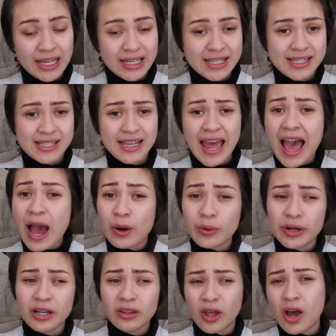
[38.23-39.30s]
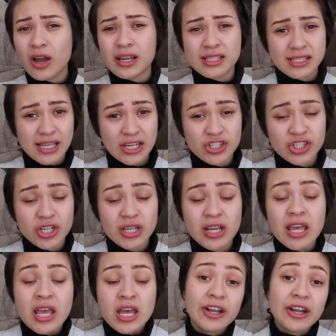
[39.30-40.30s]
and it's an hour long session.